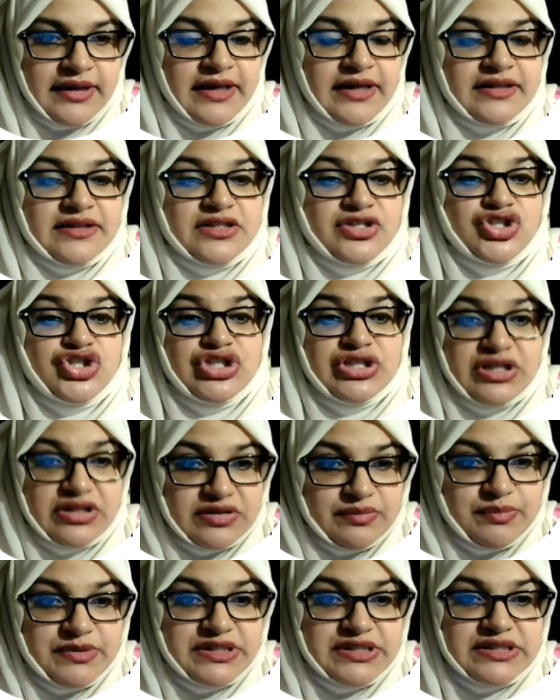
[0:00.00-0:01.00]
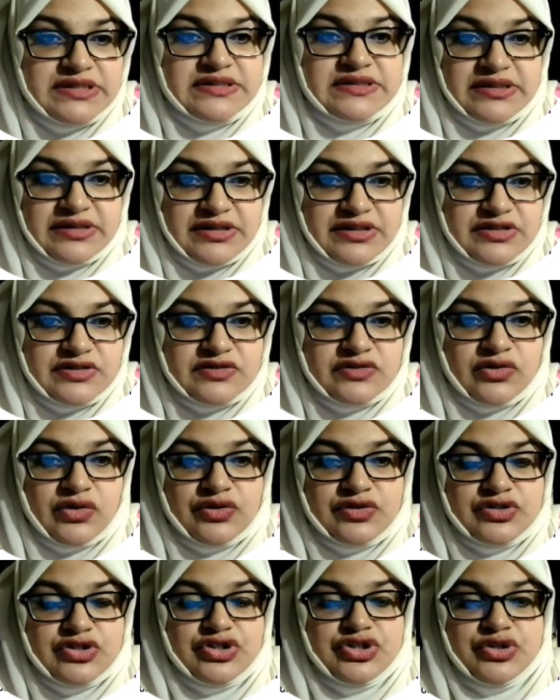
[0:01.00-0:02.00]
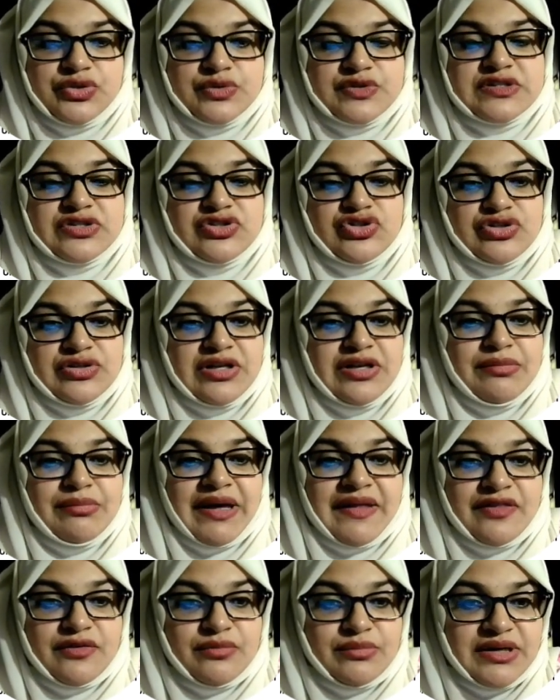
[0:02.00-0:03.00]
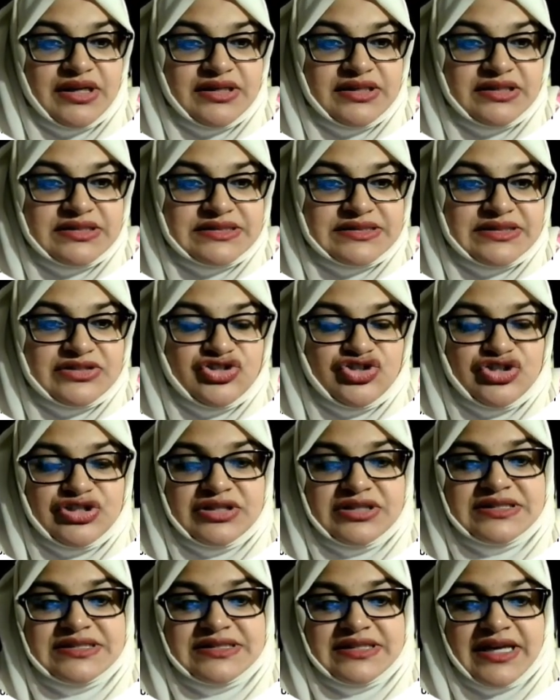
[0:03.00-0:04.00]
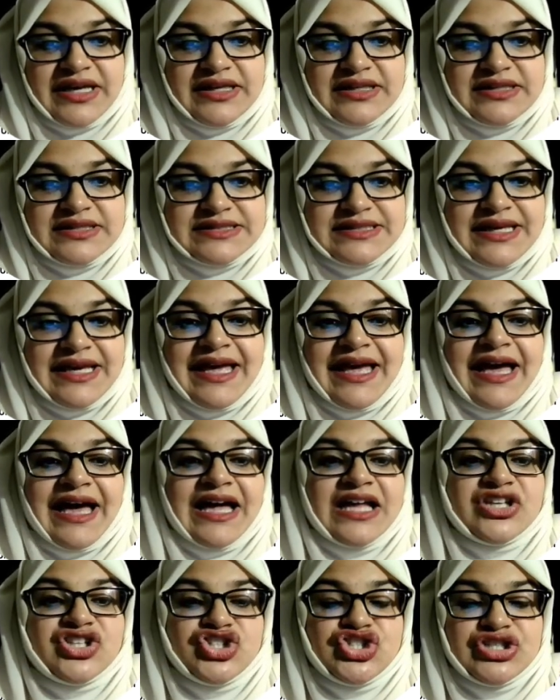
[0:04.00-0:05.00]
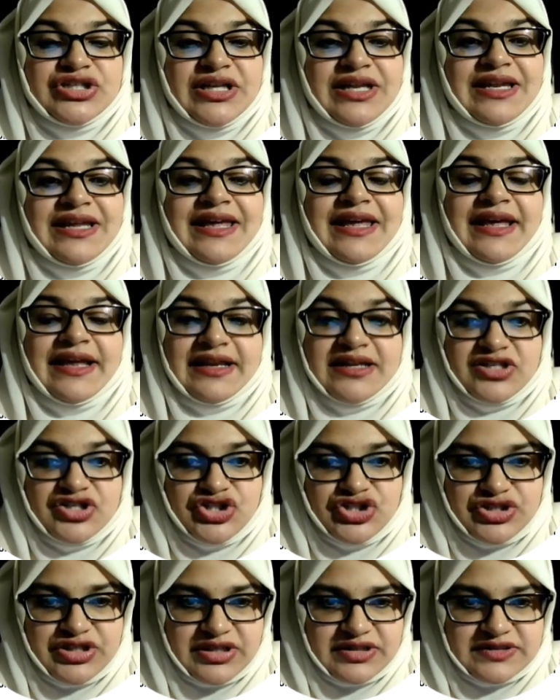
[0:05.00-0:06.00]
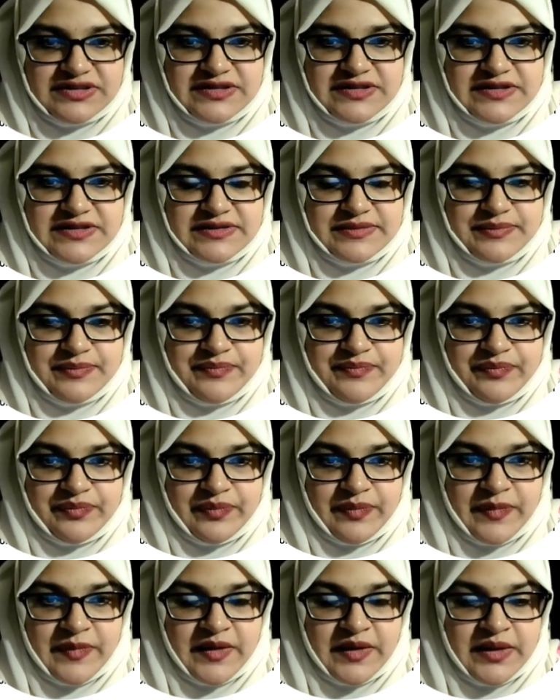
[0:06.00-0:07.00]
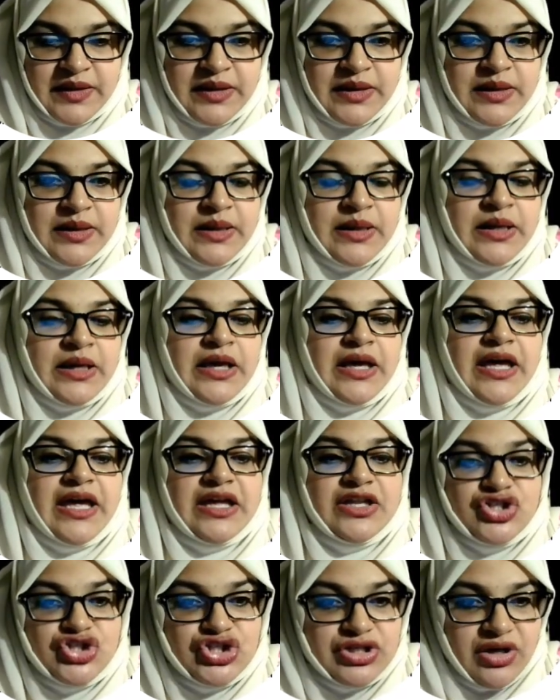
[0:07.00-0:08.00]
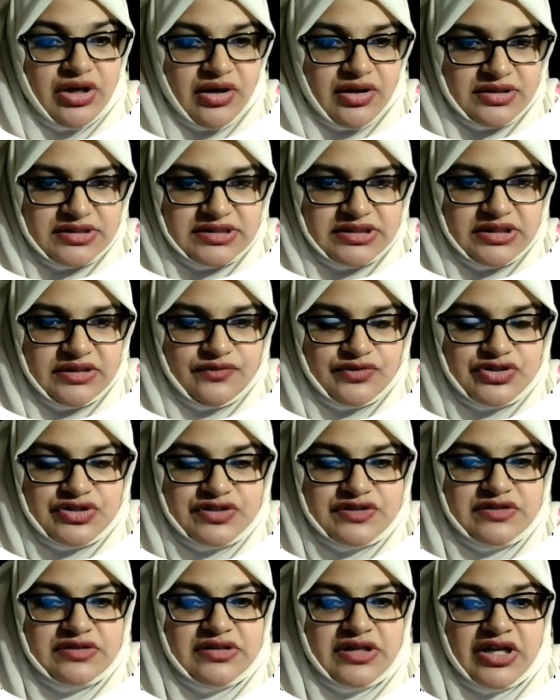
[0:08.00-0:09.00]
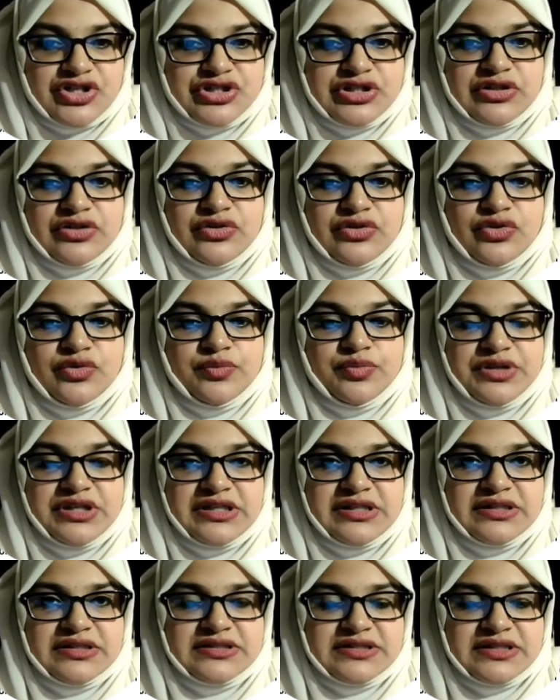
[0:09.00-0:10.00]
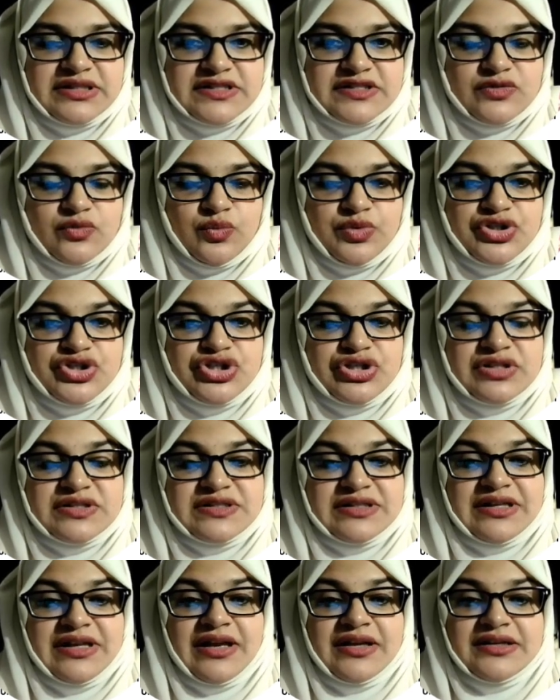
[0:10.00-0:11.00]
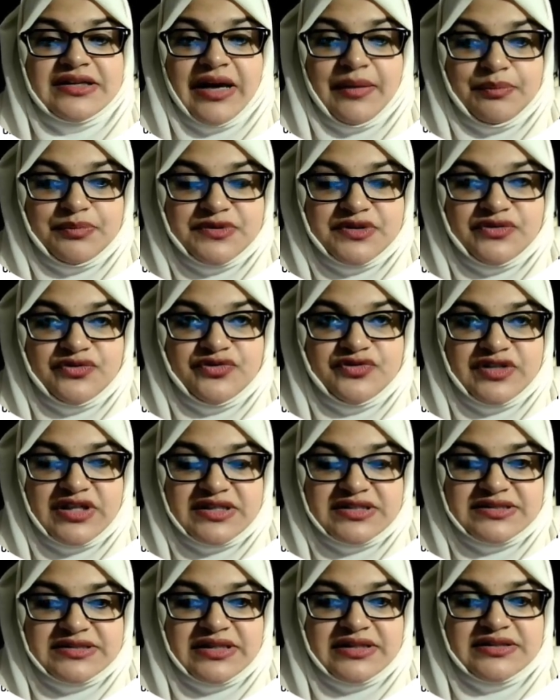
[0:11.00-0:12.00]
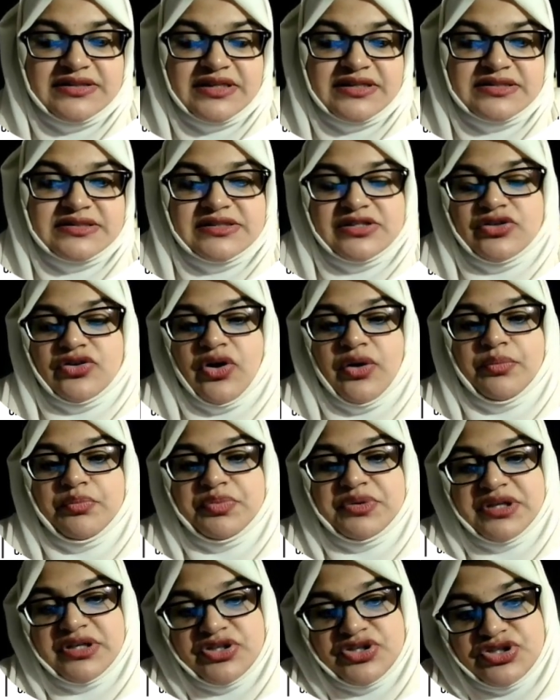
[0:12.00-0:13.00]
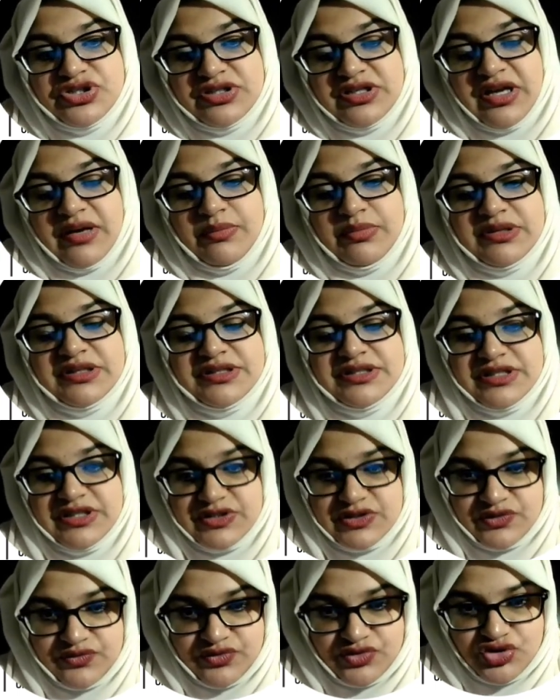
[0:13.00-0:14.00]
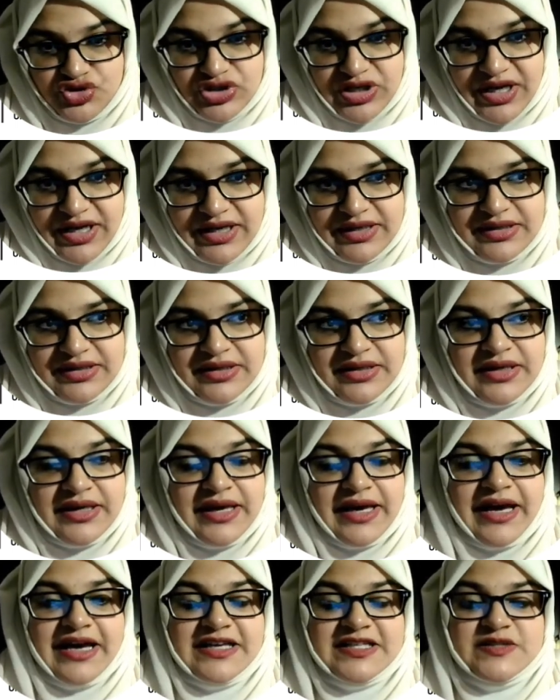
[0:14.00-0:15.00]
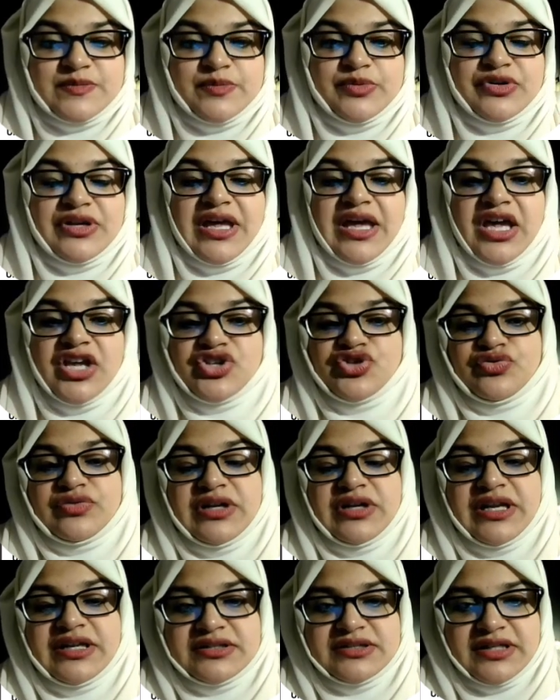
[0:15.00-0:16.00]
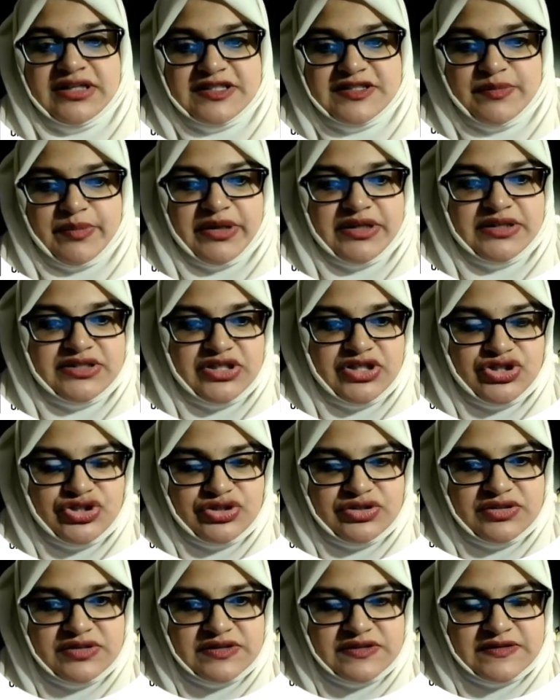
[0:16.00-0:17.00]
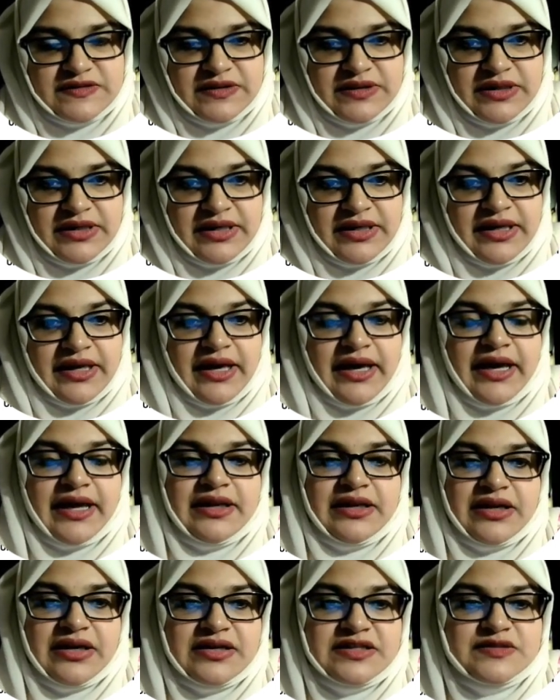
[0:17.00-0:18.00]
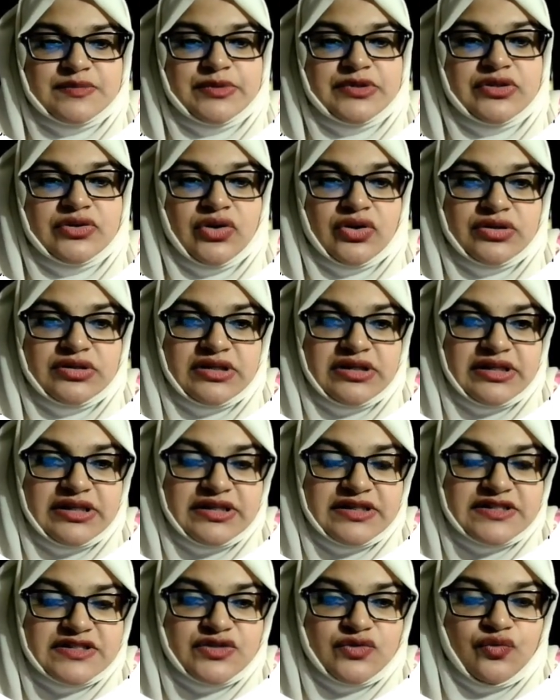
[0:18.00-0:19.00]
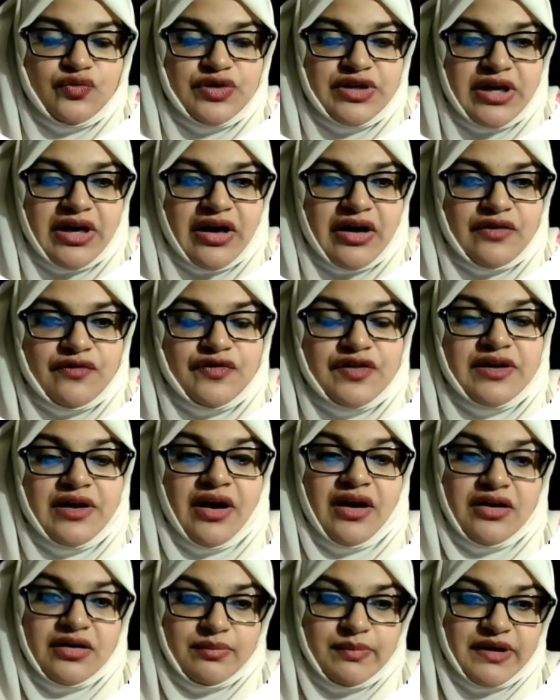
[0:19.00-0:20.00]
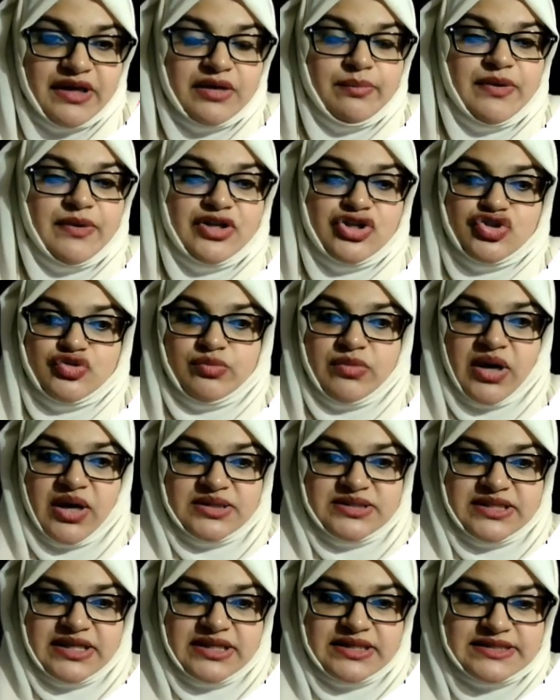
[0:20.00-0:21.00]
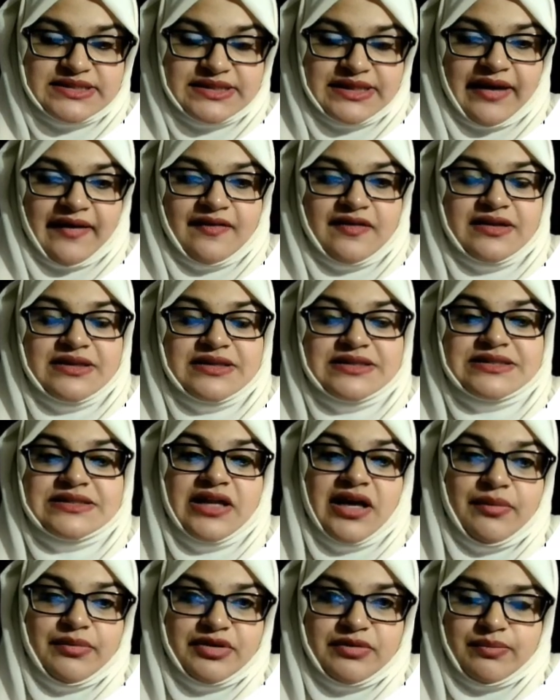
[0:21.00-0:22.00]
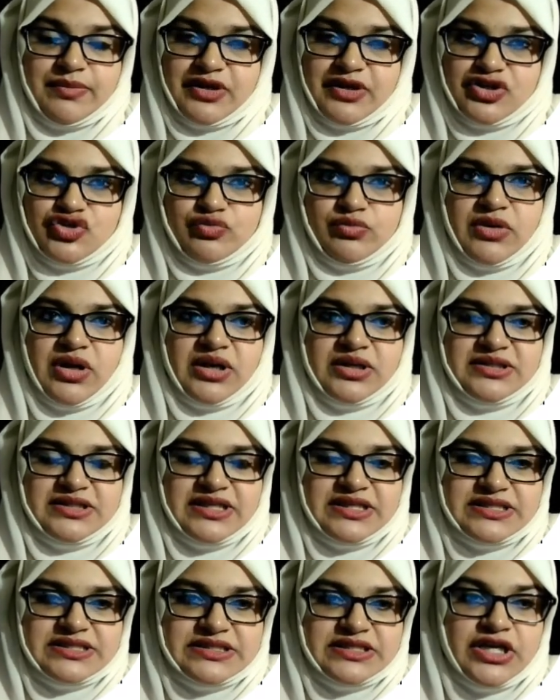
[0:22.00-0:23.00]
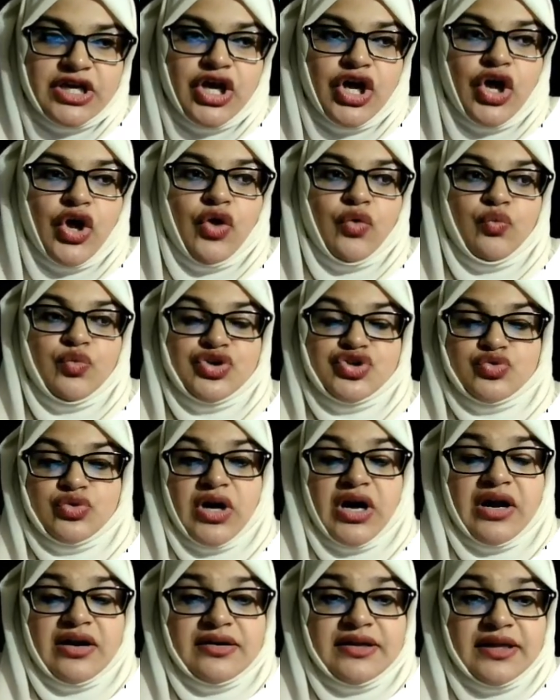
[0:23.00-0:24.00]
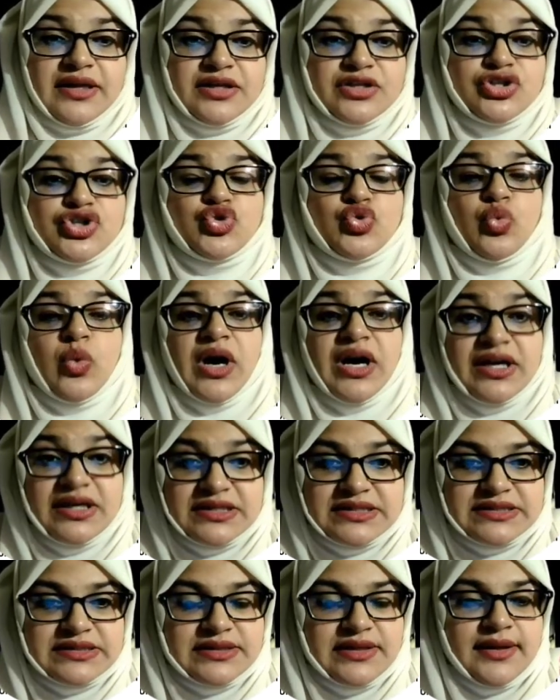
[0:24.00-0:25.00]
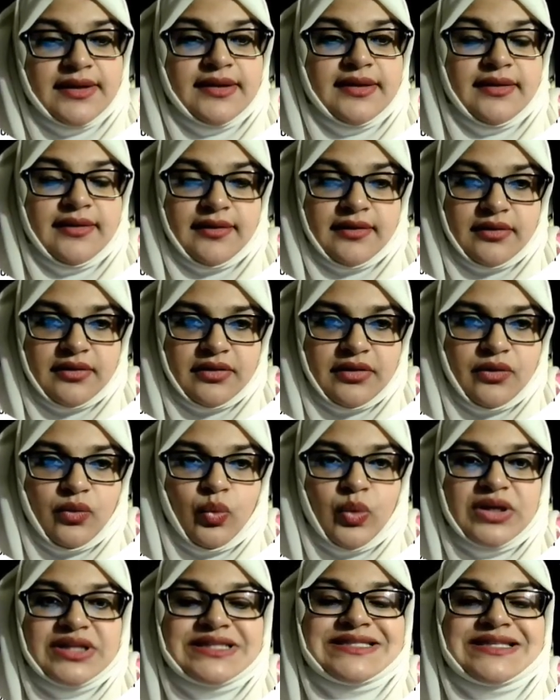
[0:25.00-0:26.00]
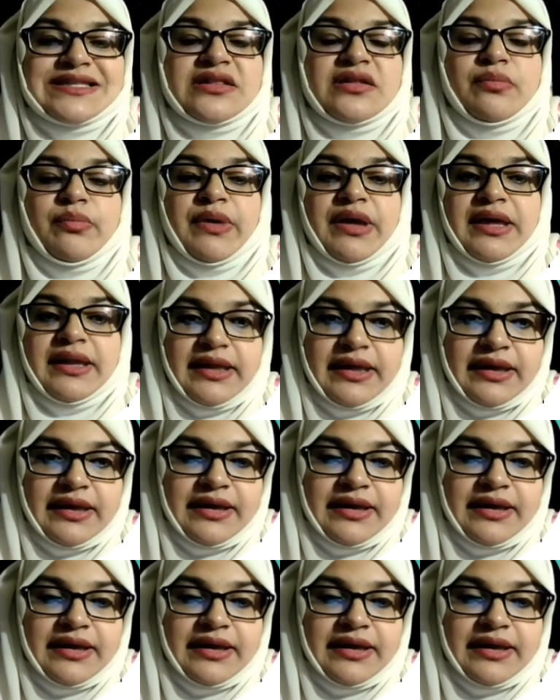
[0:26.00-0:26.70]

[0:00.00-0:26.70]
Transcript: The GLPT series constitutes GL Mathematics, GL Science and GL English tests. NGRT, which is the National Group Reading Test, which is an adaptive test that tests the comprehension abilities of a child as per age-related expectations. And last but not the least, we have the Arabic benchmark test and the Islamic benchmark test, which are taken twice in the year, once in the beginning